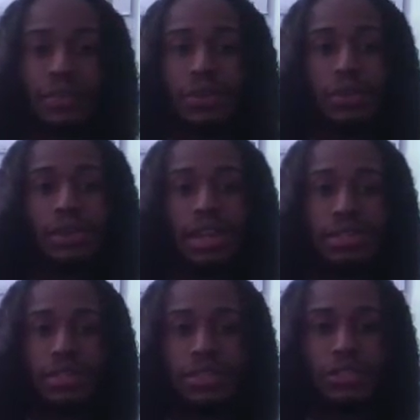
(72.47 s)
for your
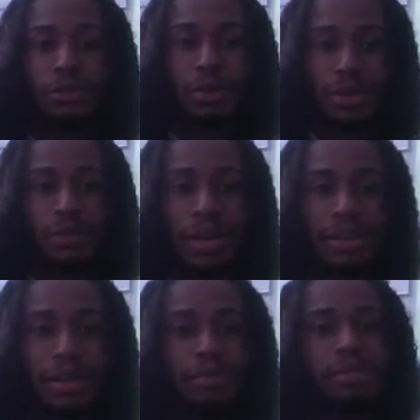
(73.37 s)
lessons, you want to vet
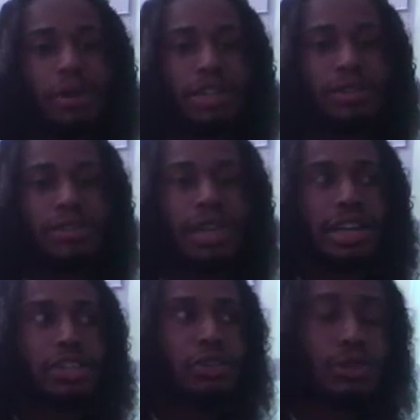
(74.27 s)
them to make sure that
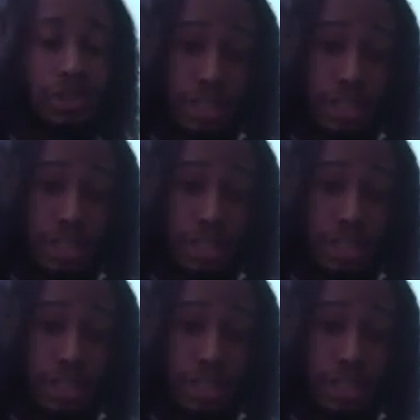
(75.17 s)
it's your